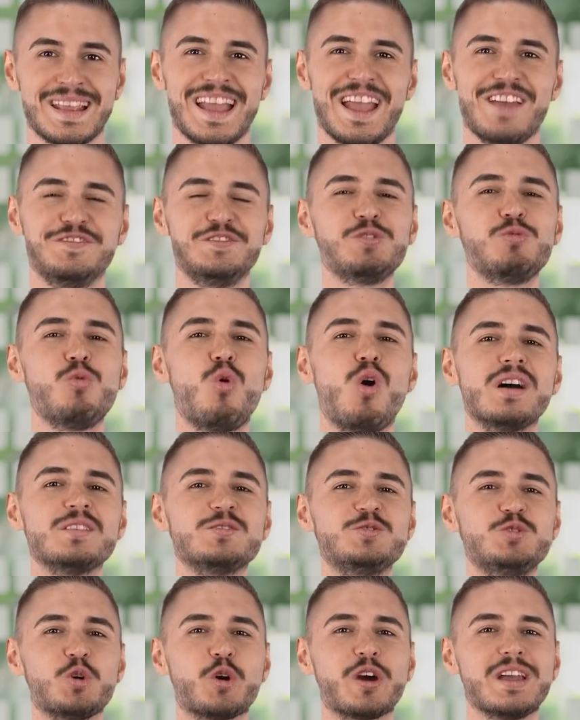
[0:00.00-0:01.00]
If you
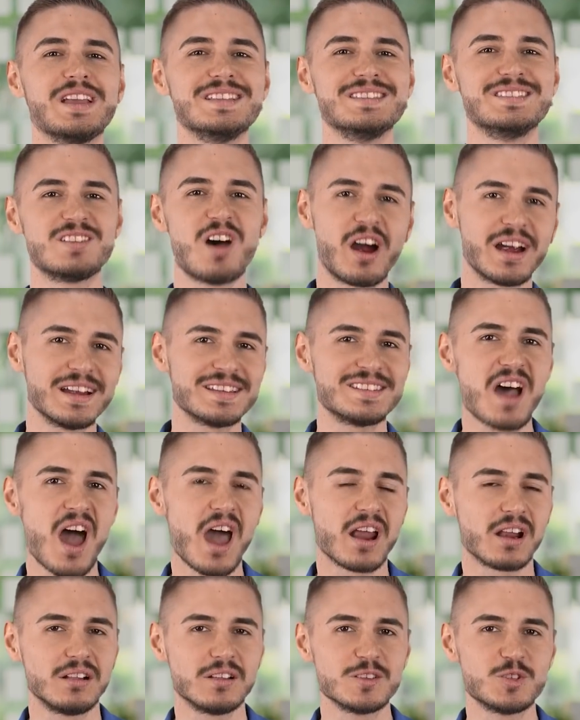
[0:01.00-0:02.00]
want your entire
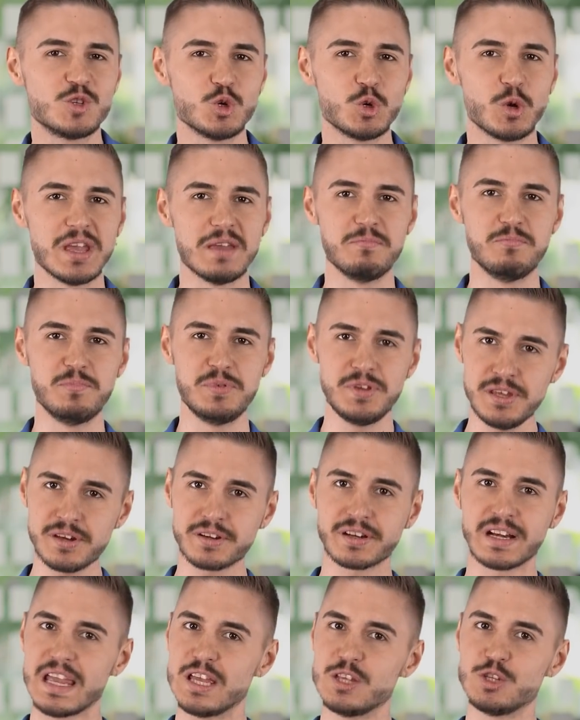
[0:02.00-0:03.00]
title to
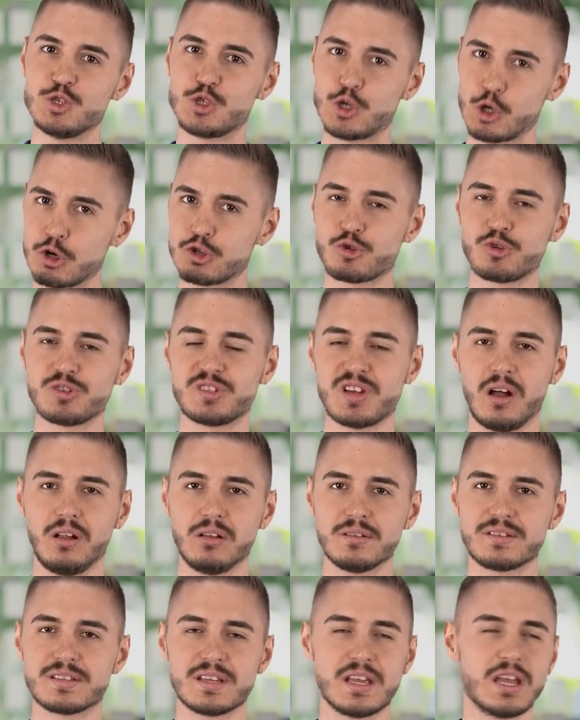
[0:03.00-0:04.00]
appear in search
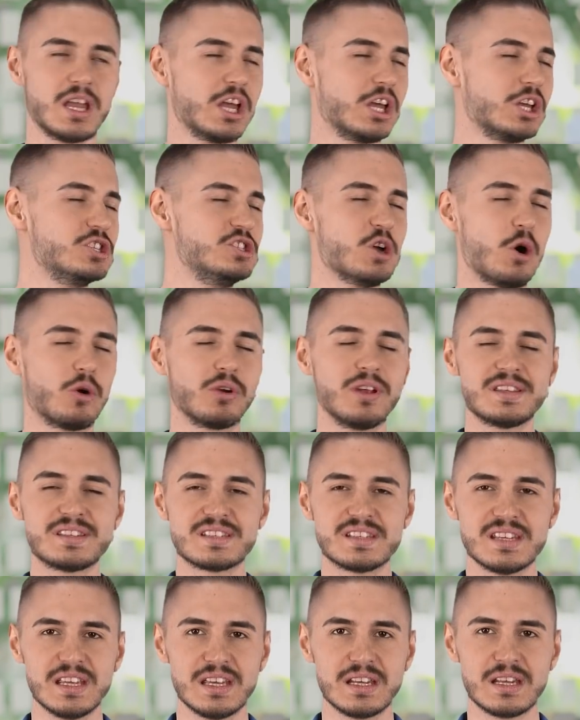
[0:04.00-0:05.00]
results, don't
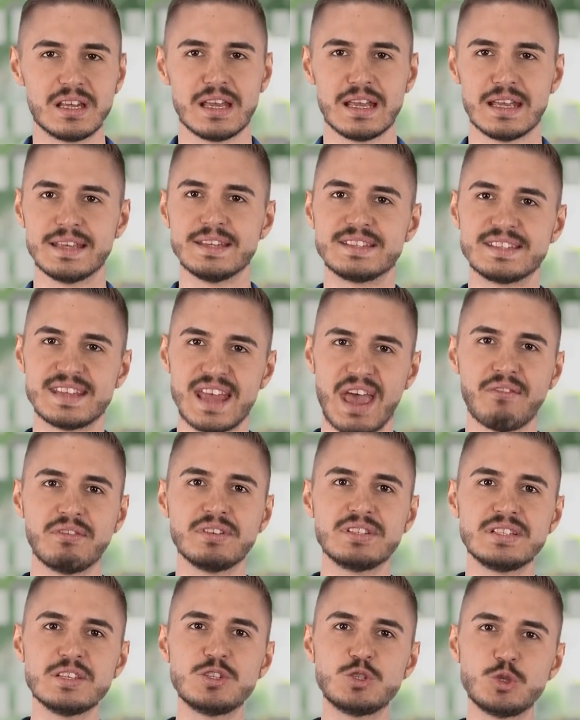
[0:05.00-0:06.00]
exceed
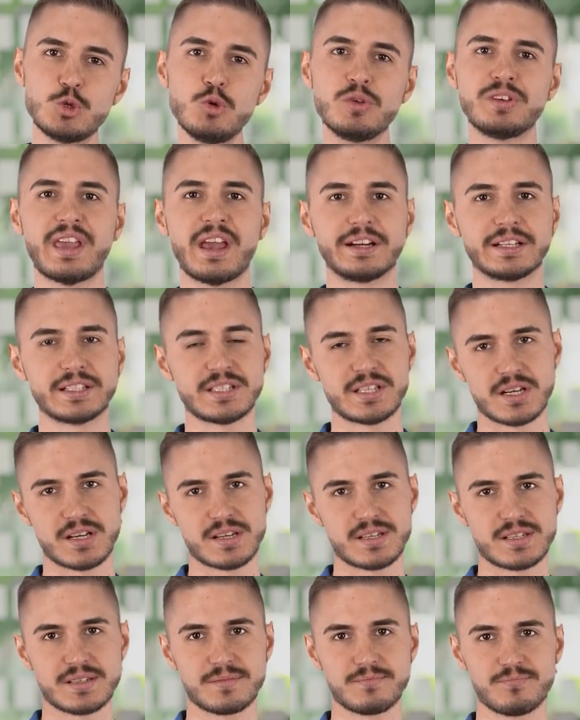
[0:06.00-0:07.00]
72
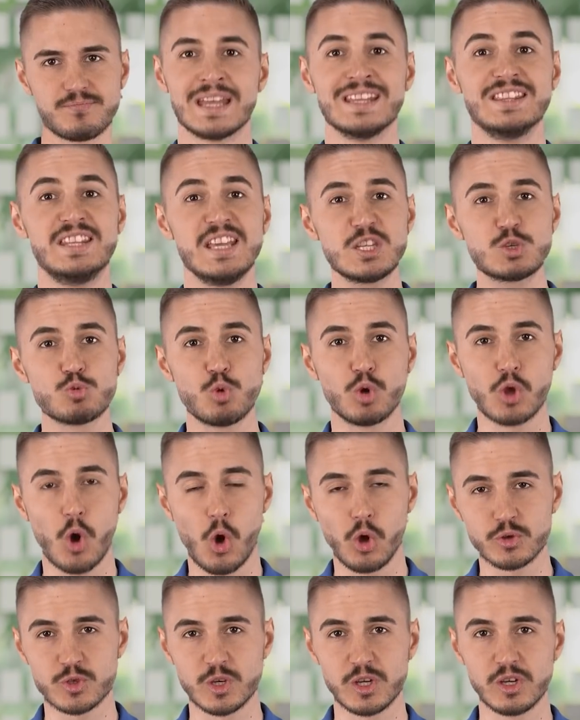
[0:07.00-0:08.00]
characters. This will
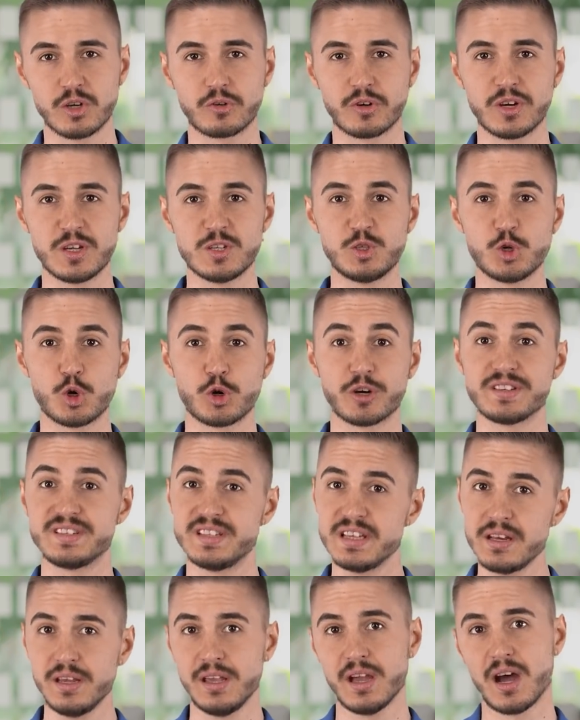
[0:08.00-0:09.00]
also increase your
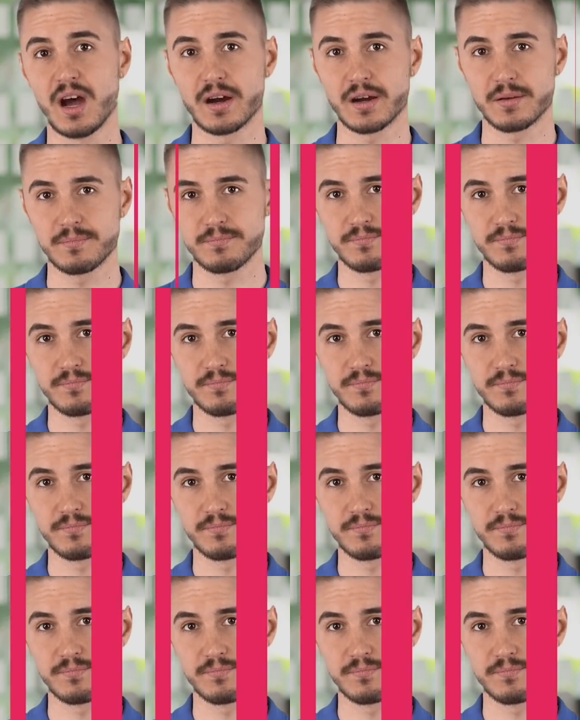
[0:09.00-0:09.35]
CTR.